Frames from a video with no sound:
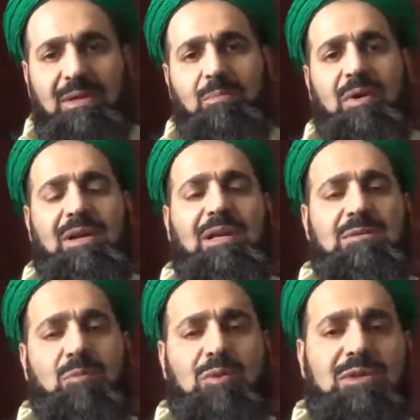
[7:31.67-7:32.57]
but as
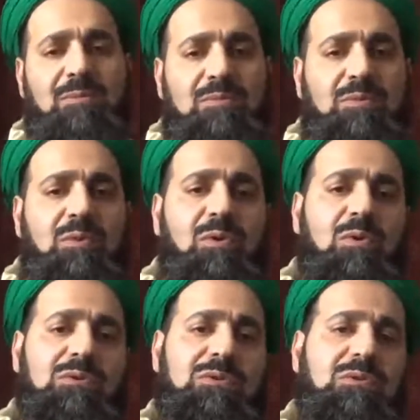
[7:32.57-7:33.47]
Muslims, we
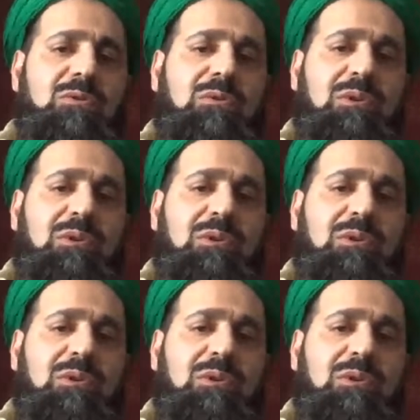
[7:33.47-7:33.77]
also